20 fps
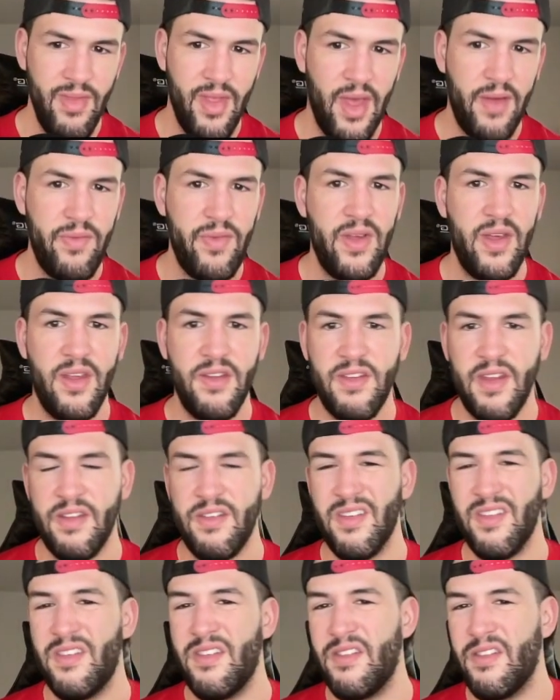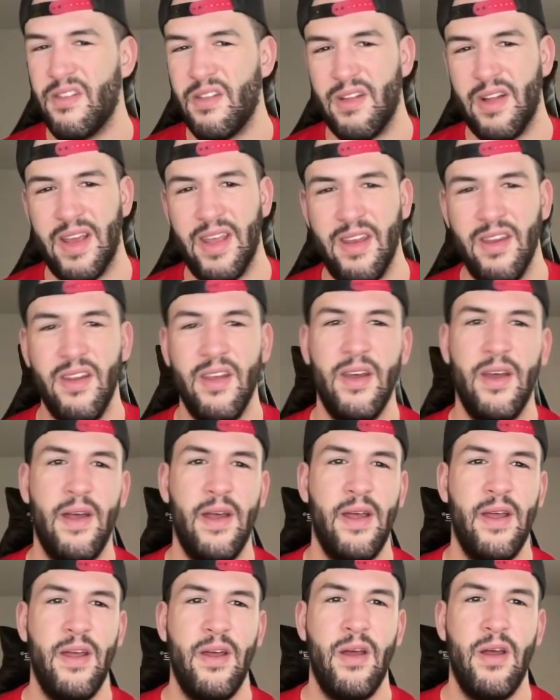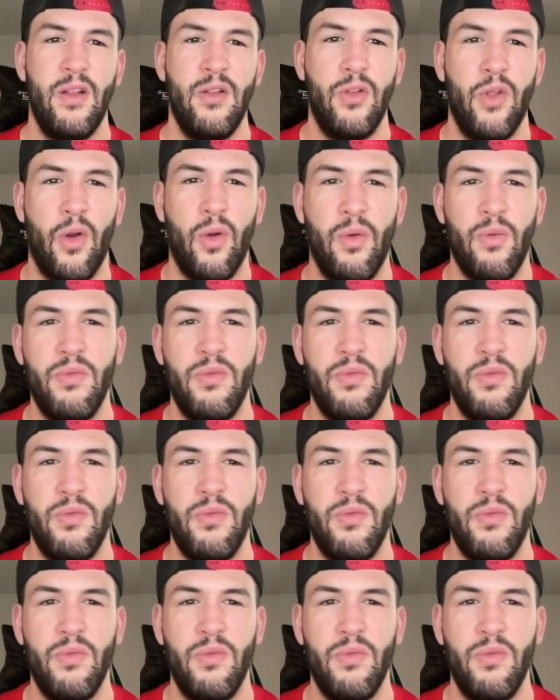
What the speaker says: If he is, it's a slight little